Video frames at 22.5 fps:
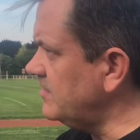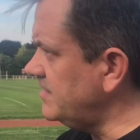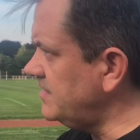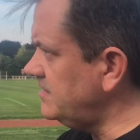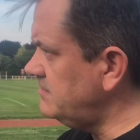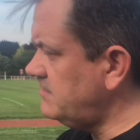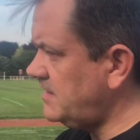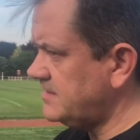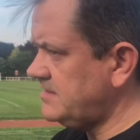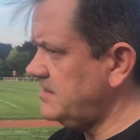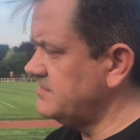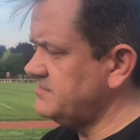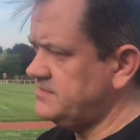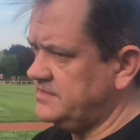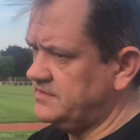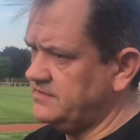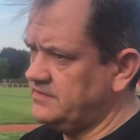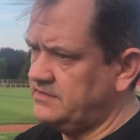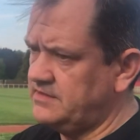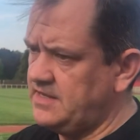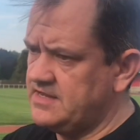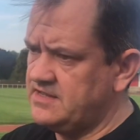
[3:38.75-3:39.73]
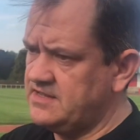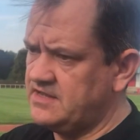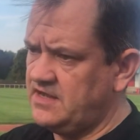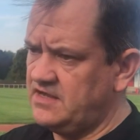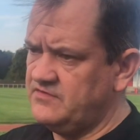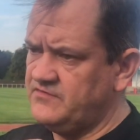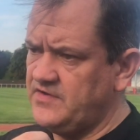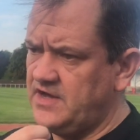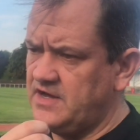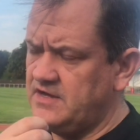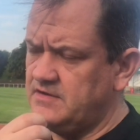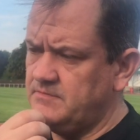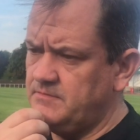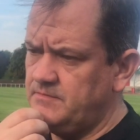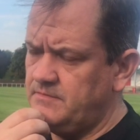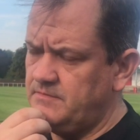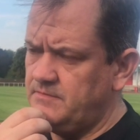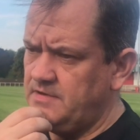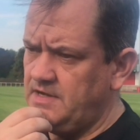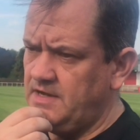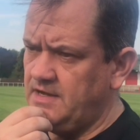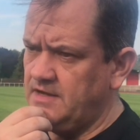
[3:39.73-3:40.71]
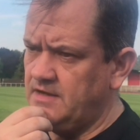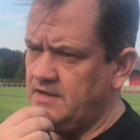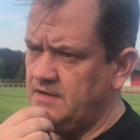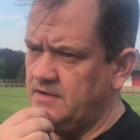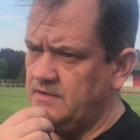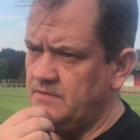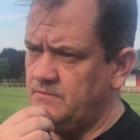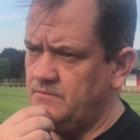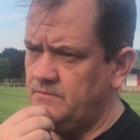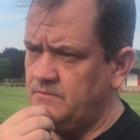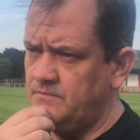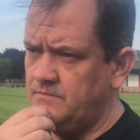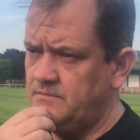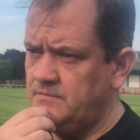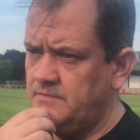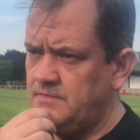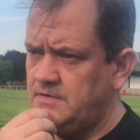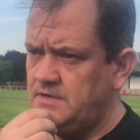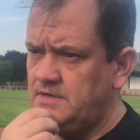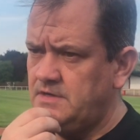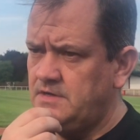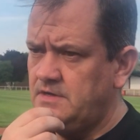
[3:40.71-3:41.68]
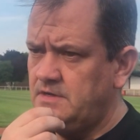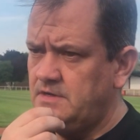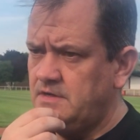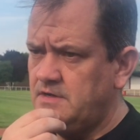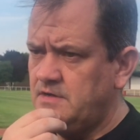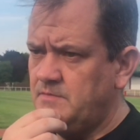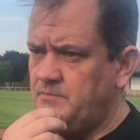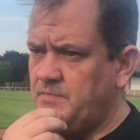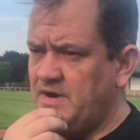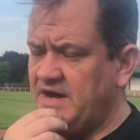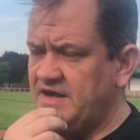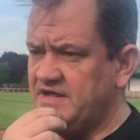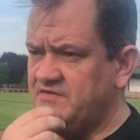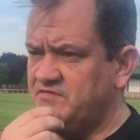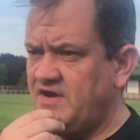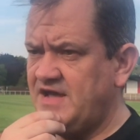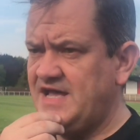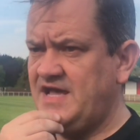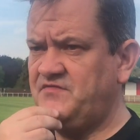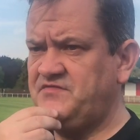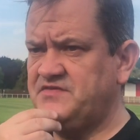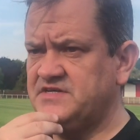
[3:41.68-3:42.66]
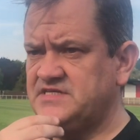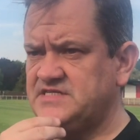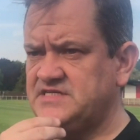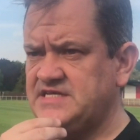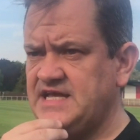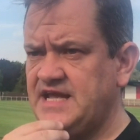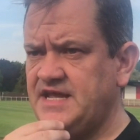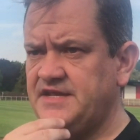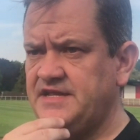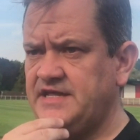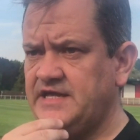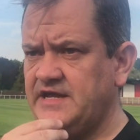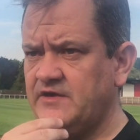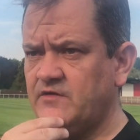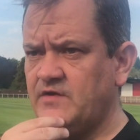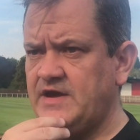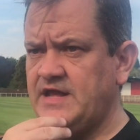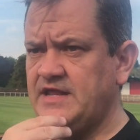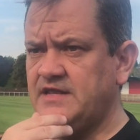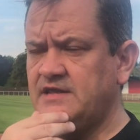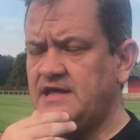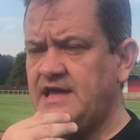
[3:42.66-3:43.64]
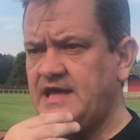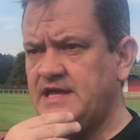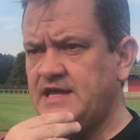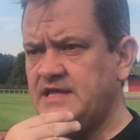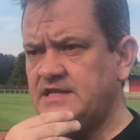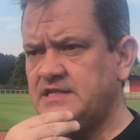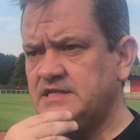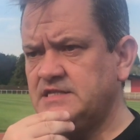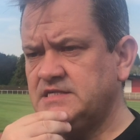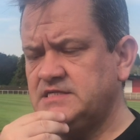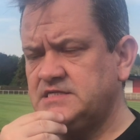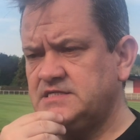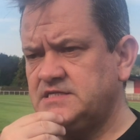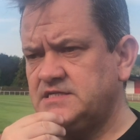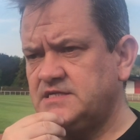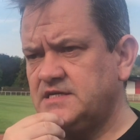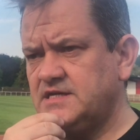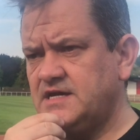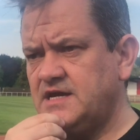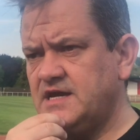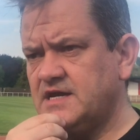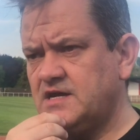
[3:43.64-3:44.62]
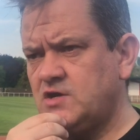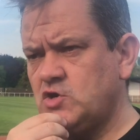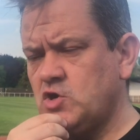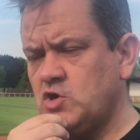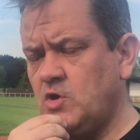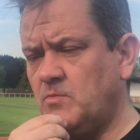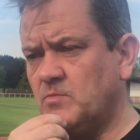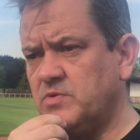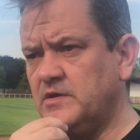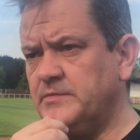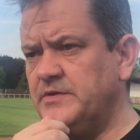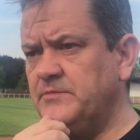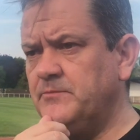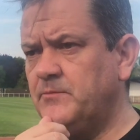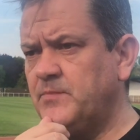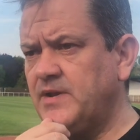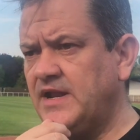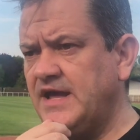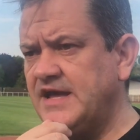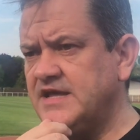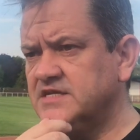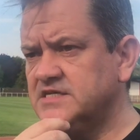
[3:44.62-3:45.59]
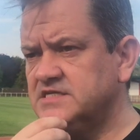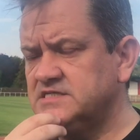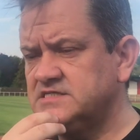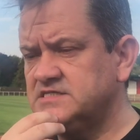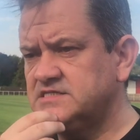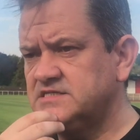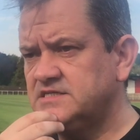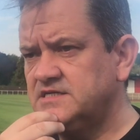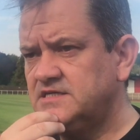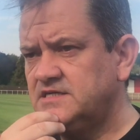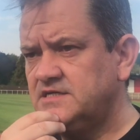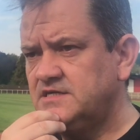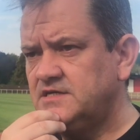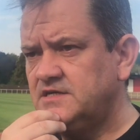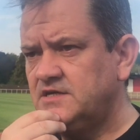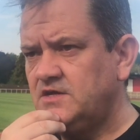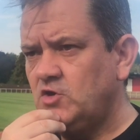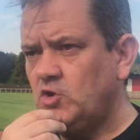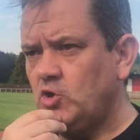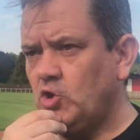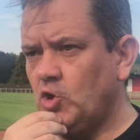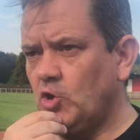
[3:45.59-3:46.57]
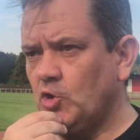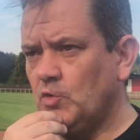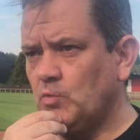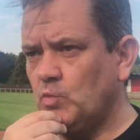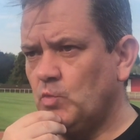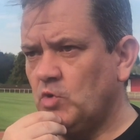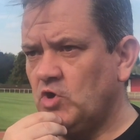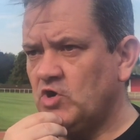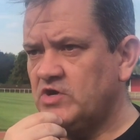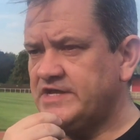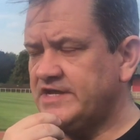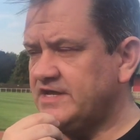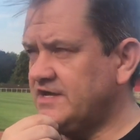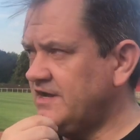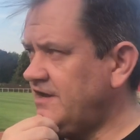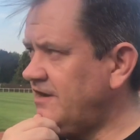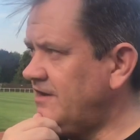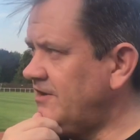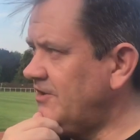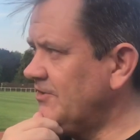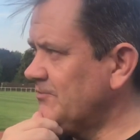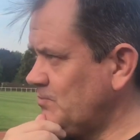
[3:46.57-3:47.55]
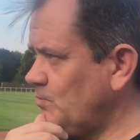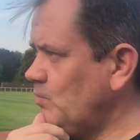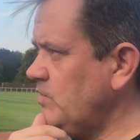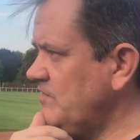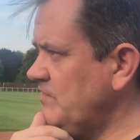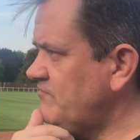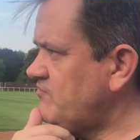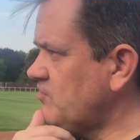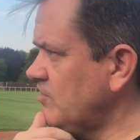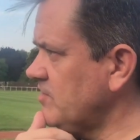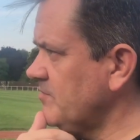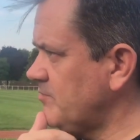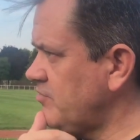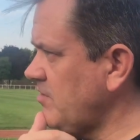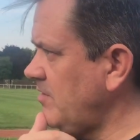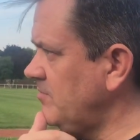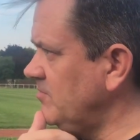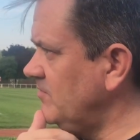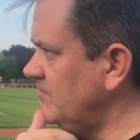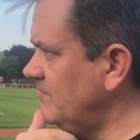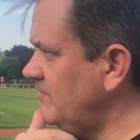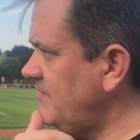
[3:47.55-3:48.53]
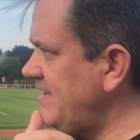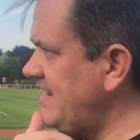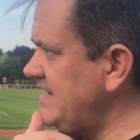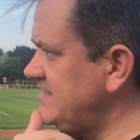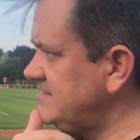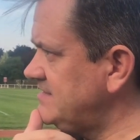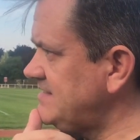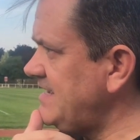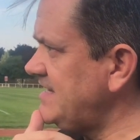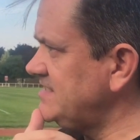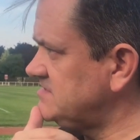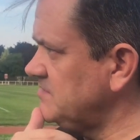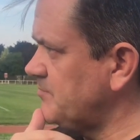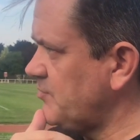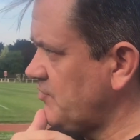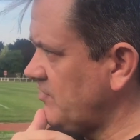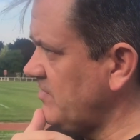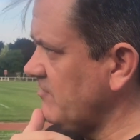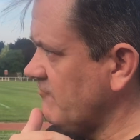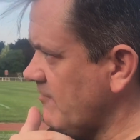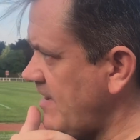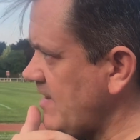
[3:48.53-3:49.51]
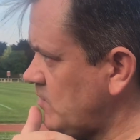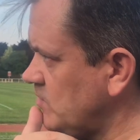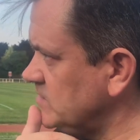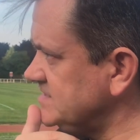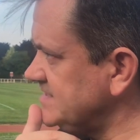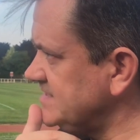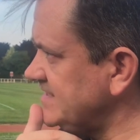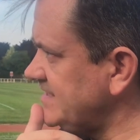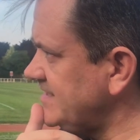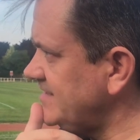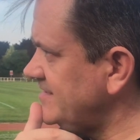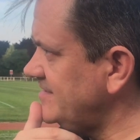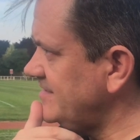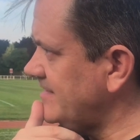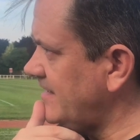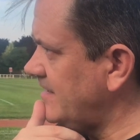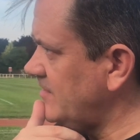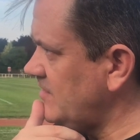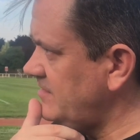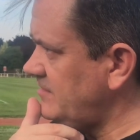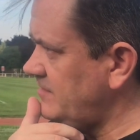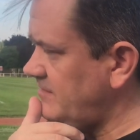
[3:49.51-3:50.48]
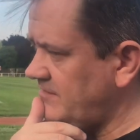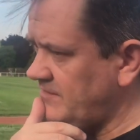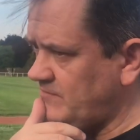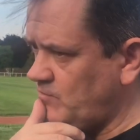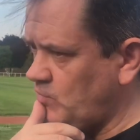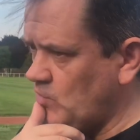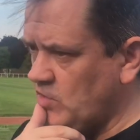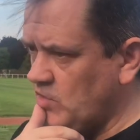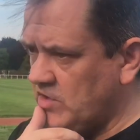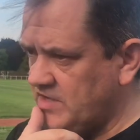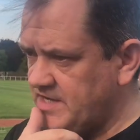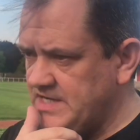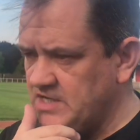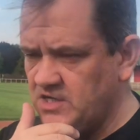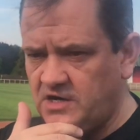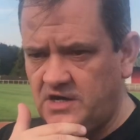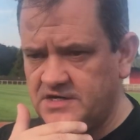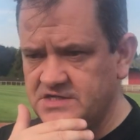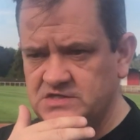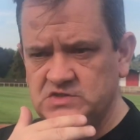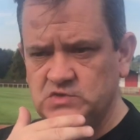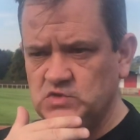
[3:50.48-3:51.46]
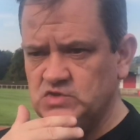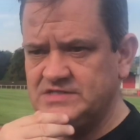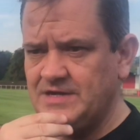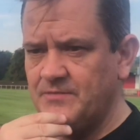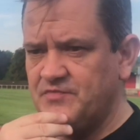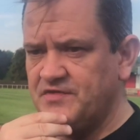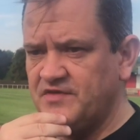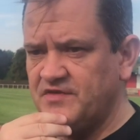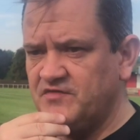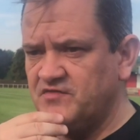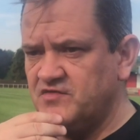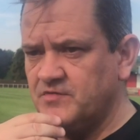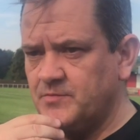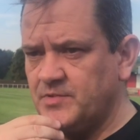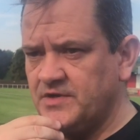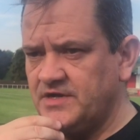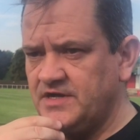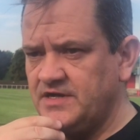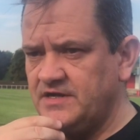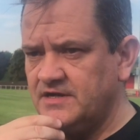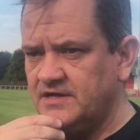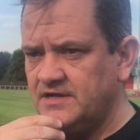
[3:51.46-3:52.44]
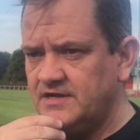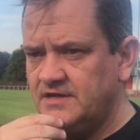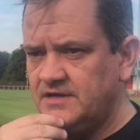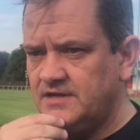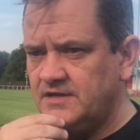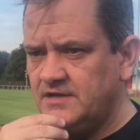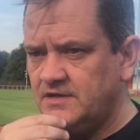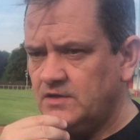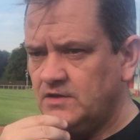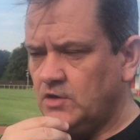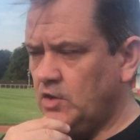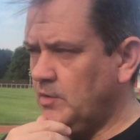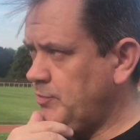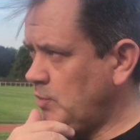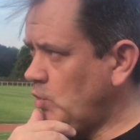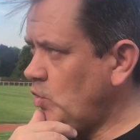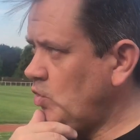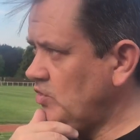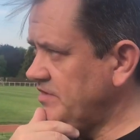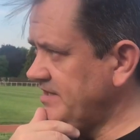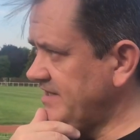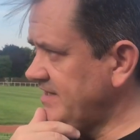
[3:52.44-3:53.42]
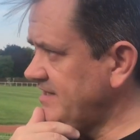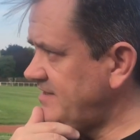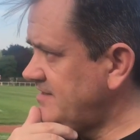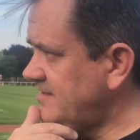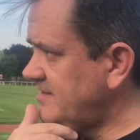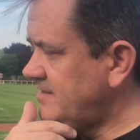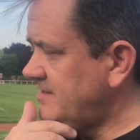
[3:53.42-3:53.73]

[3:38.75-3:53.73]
in. I don't think that they gave up. But if I have to stand here and compliment players on working hard, we've got a problem. That's a prerequisite. Working hard is not something to be applauded.